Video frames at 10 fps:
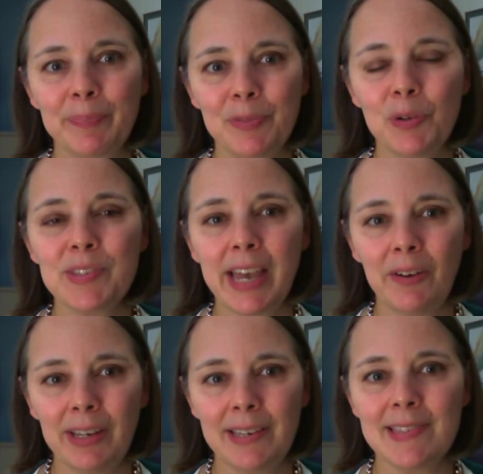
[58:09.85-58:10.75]
those
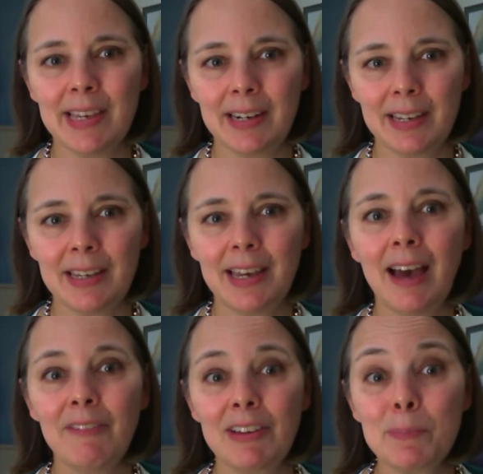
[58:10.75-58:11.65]
counties that
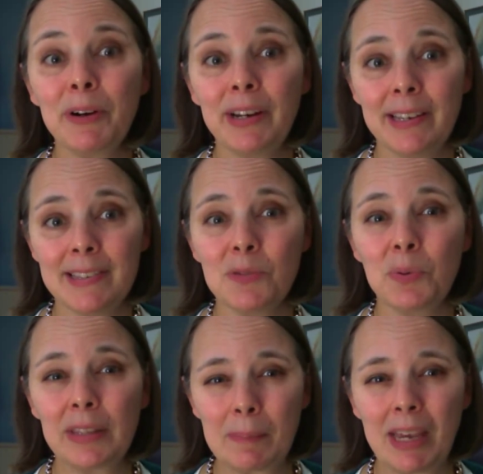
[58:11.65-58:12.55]
have experienced
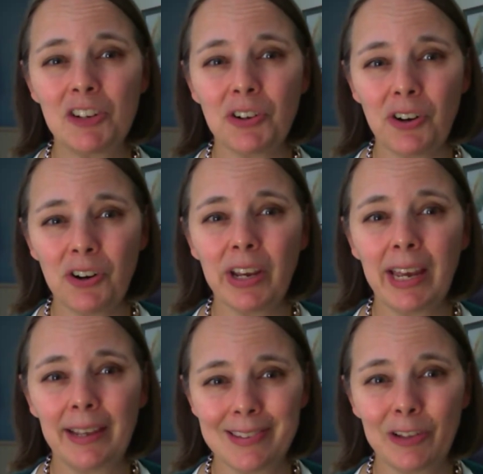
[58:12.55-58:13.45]
really major
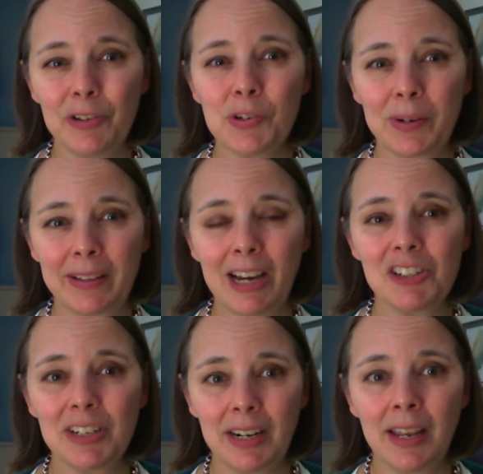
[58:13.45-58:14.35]
hurricanes close to an
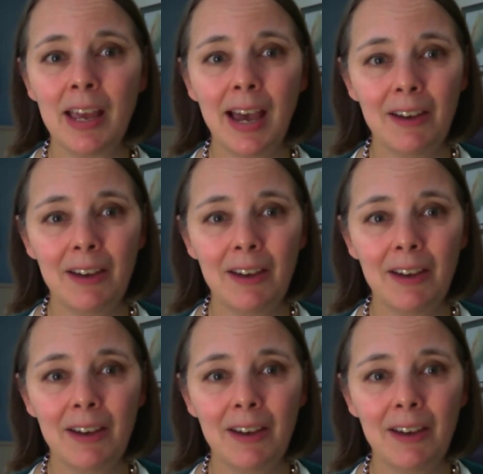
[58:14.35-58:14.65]
election